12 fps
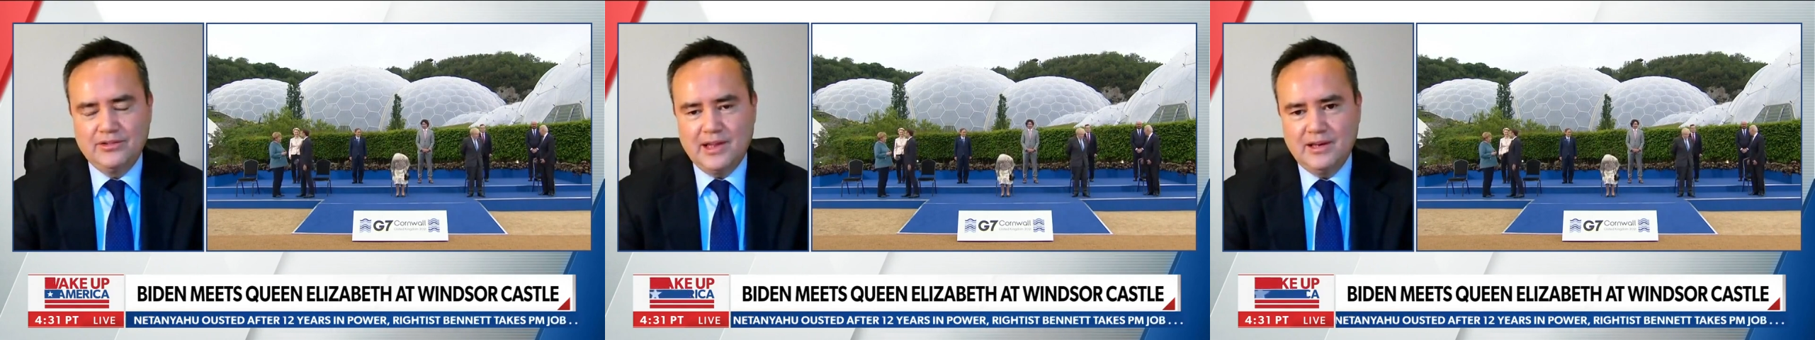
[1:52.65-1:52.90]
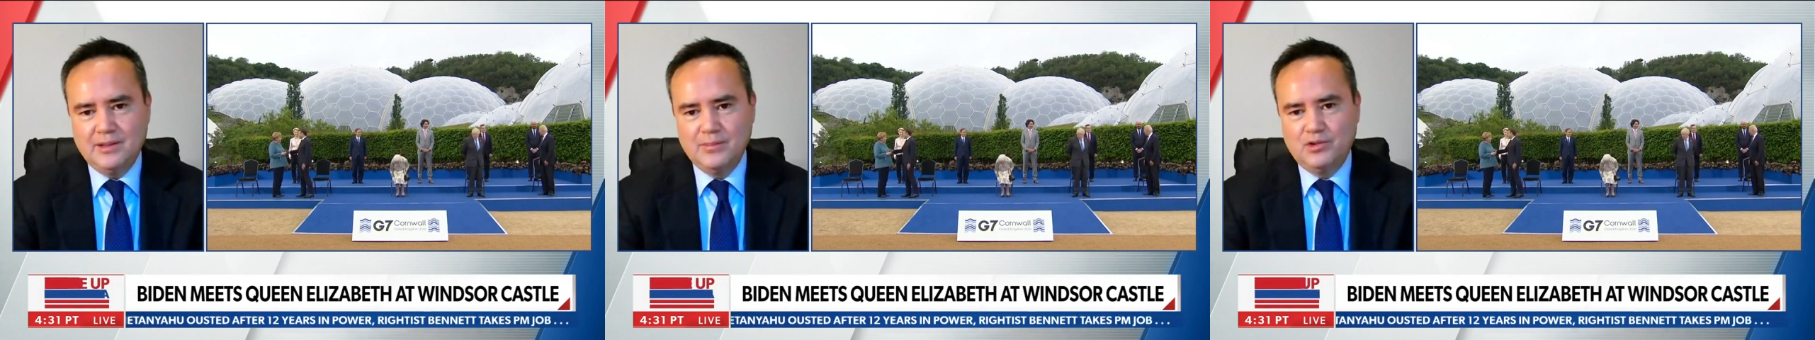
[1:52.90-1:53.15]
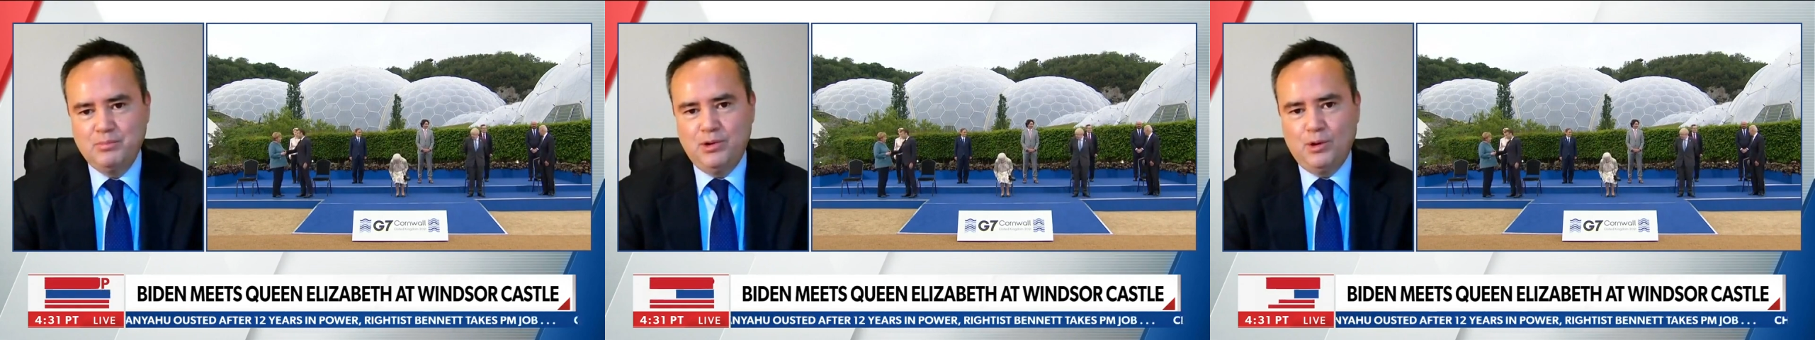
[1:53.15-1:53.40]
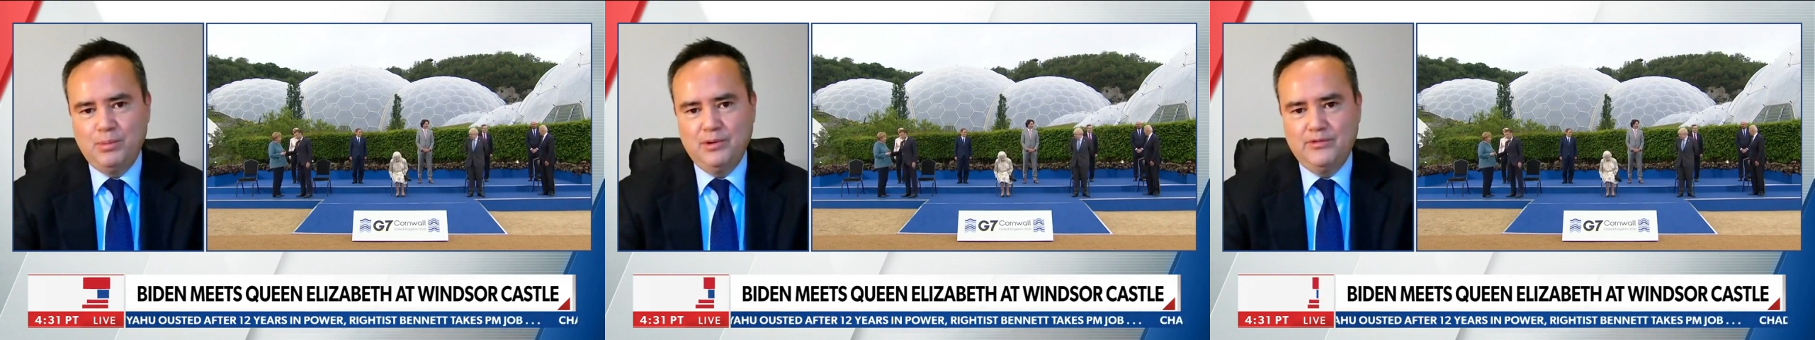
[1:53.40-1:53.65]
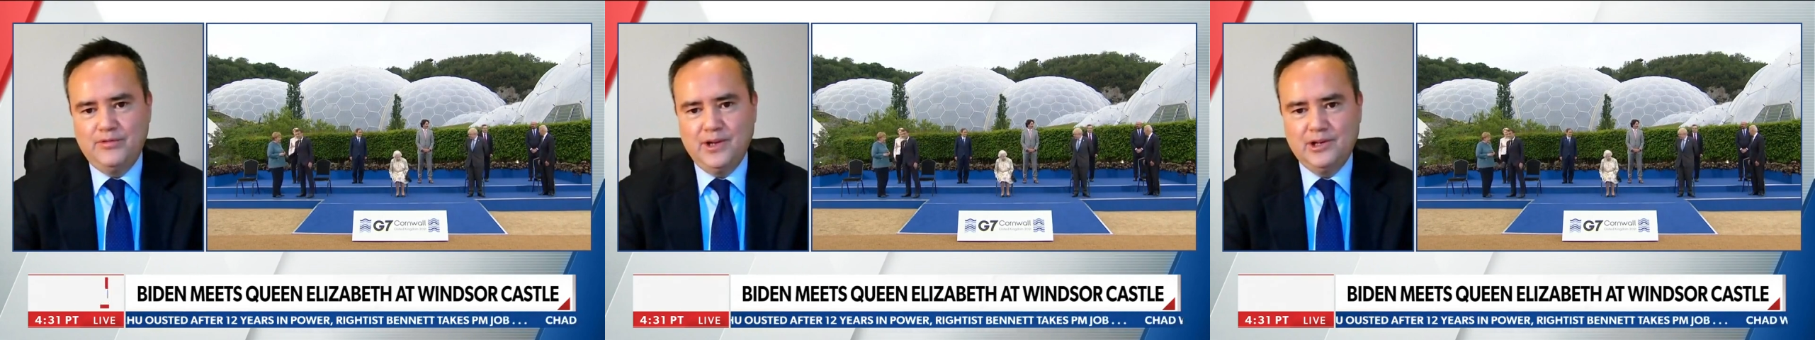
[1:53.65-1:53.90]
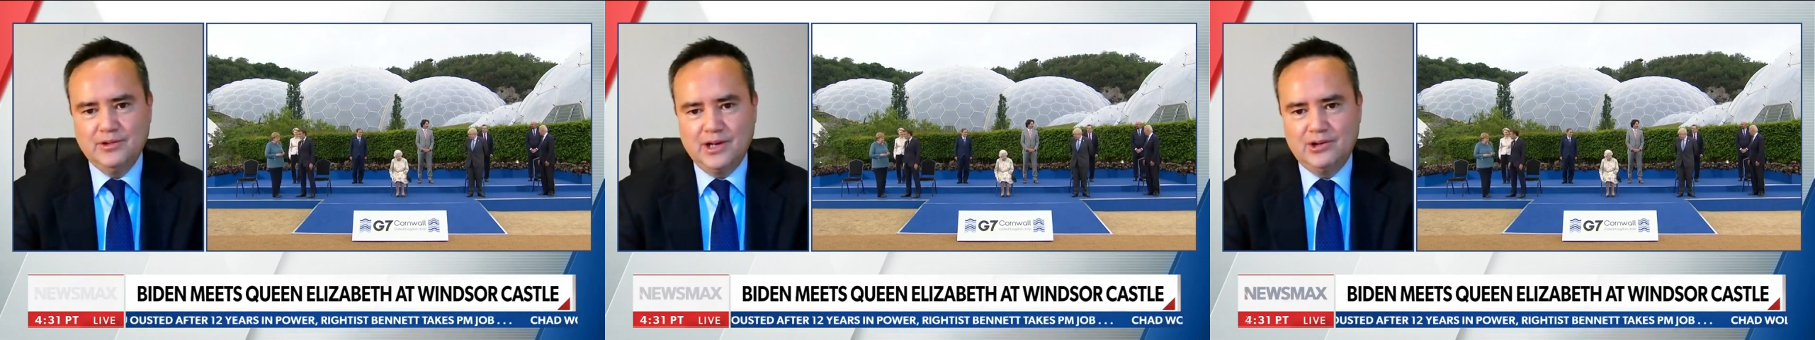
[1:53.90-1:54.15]
exactly the most popular
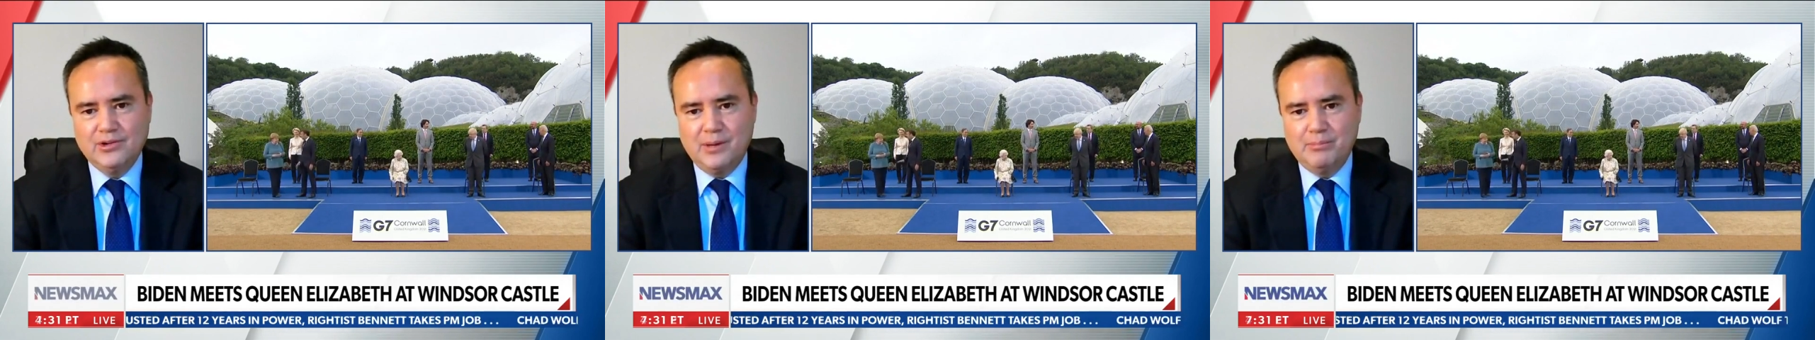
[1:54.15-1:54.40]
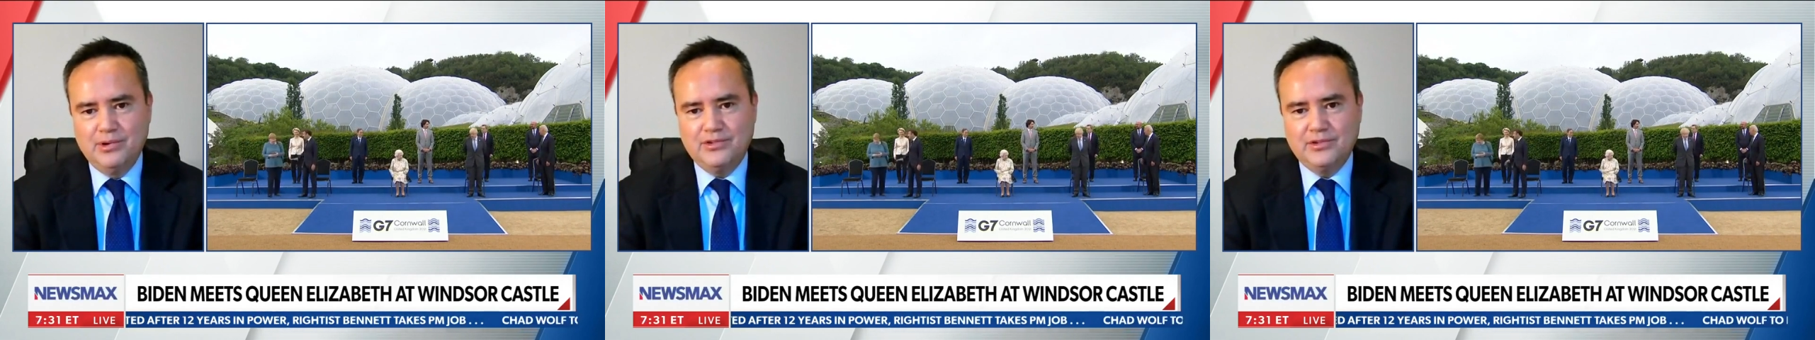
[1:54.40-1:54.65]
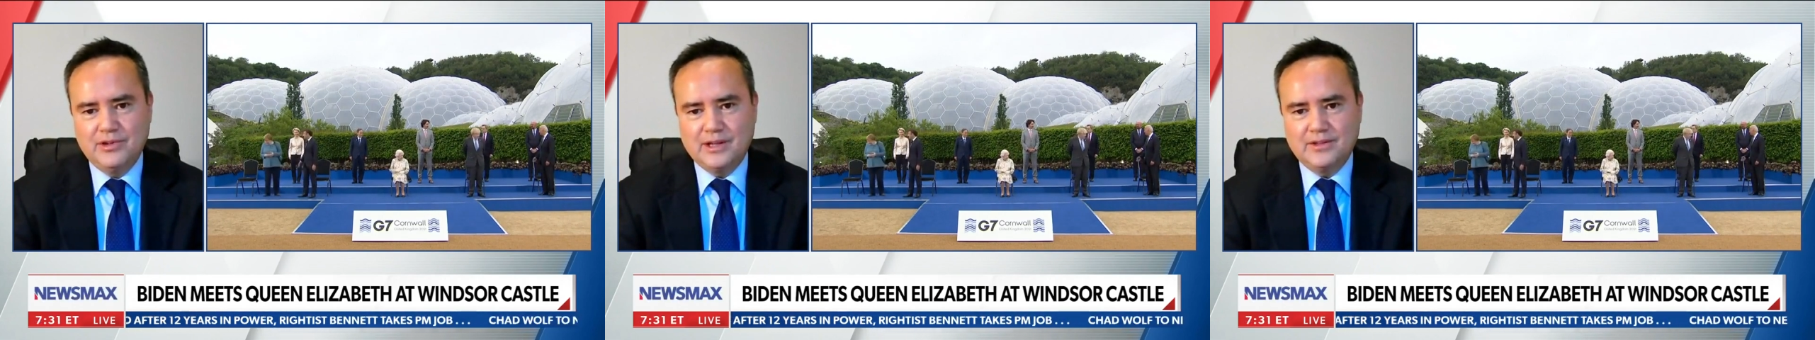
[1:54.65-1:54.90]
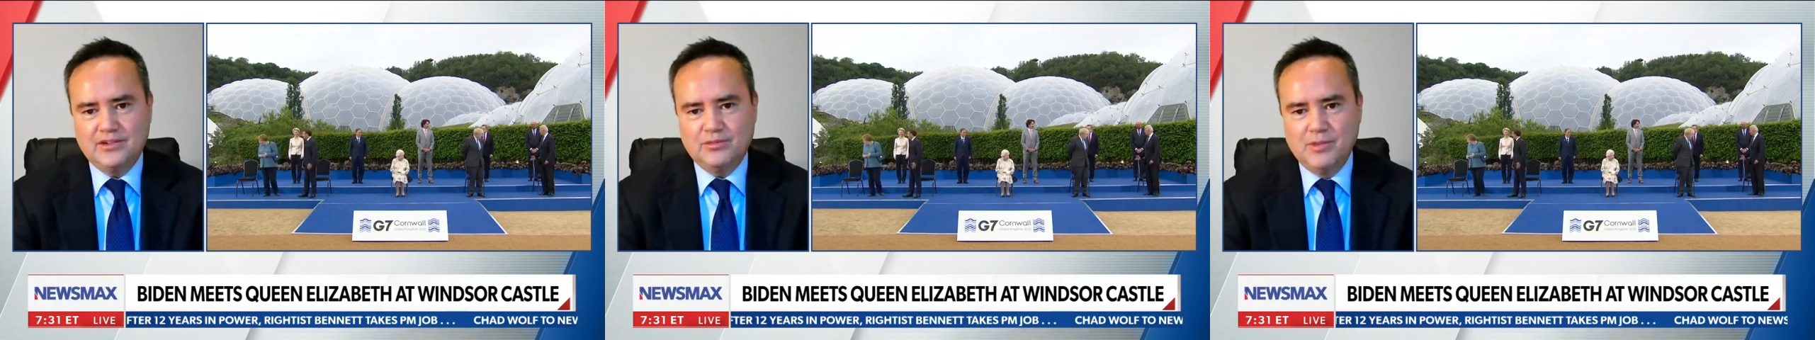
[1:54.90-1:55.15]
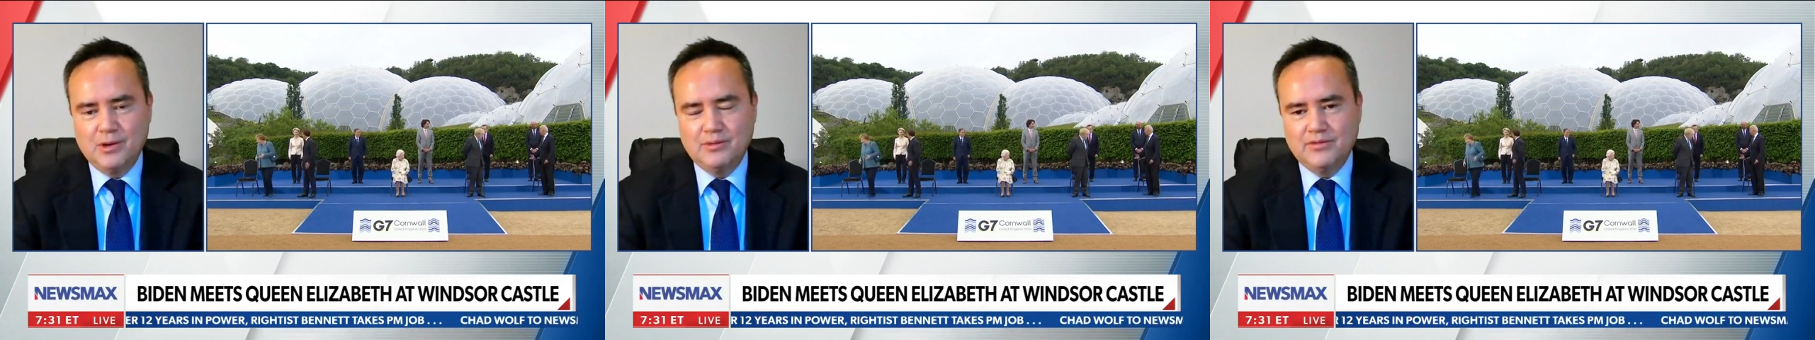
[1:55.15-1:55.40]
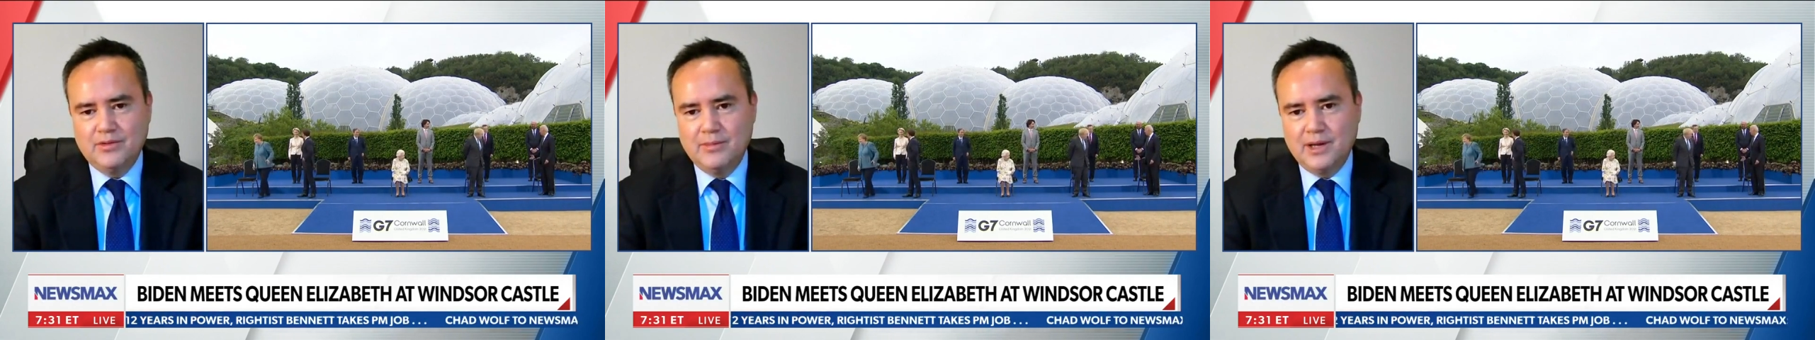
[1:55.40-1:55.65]
figure in Great Britain at this
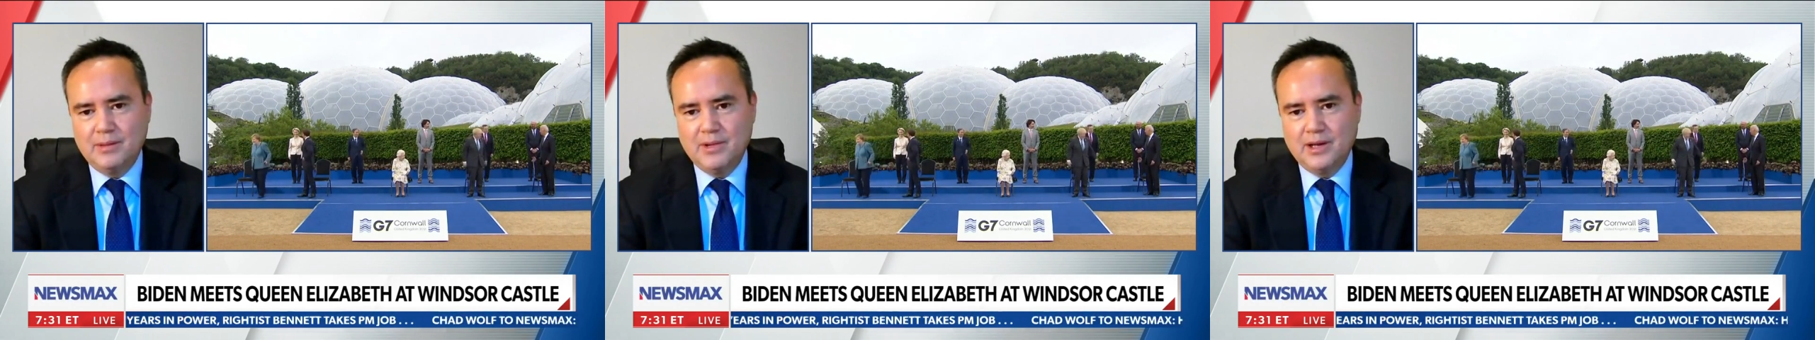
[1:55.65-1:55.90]
moment for many,